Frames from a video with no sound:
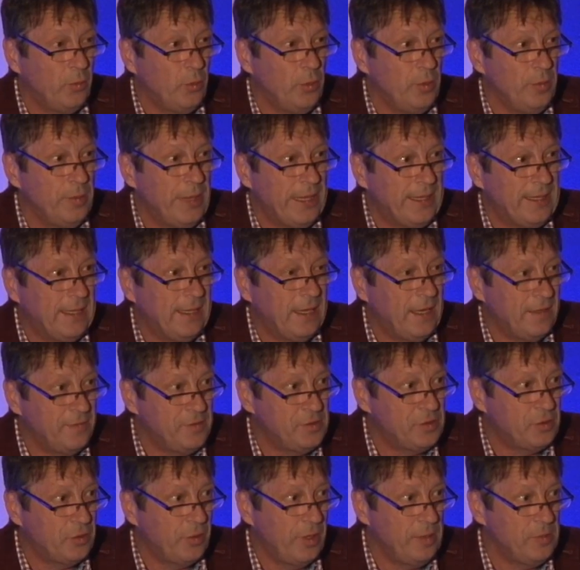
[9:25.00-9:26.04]
make live
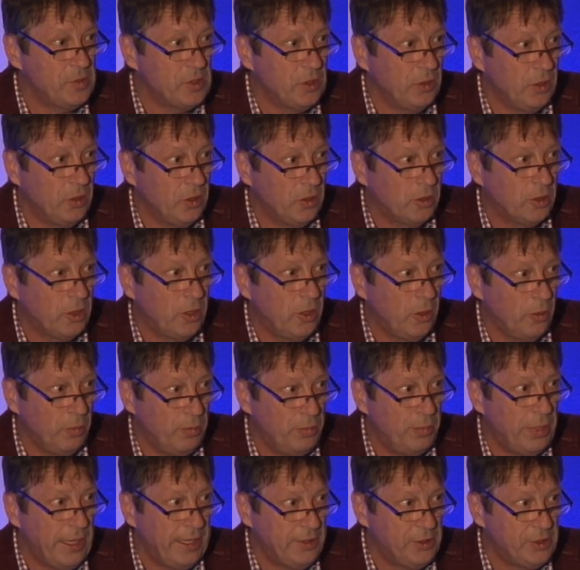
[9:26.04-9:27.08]
streams on all club
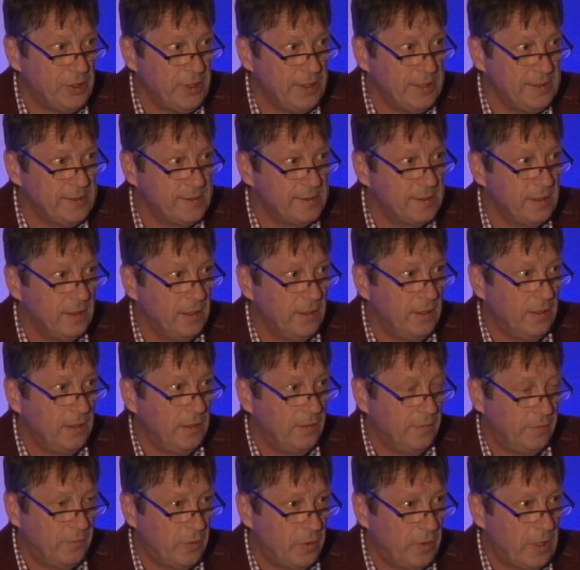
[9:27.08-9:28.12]
pages
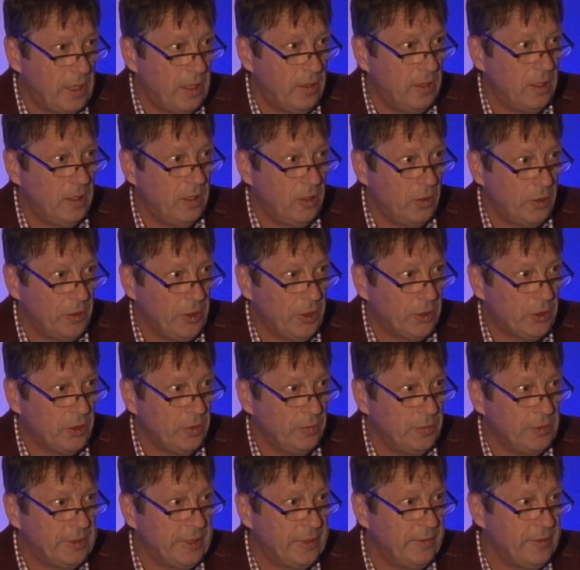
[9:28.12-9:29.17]
for our audio
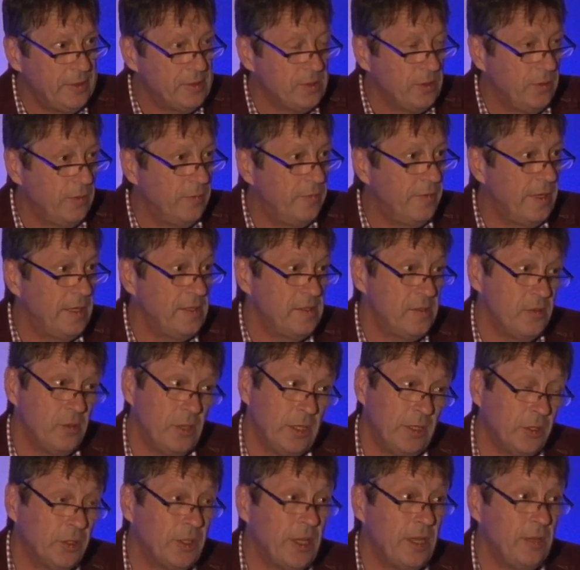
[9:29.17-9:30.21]
commentary, so the fans who are
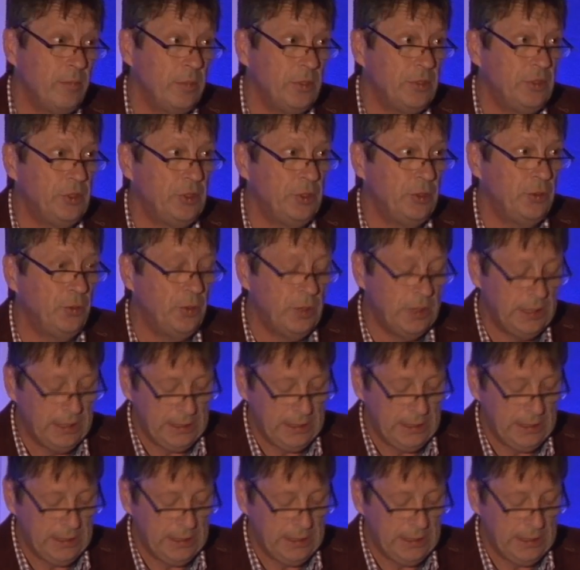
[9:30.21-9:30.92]
not able to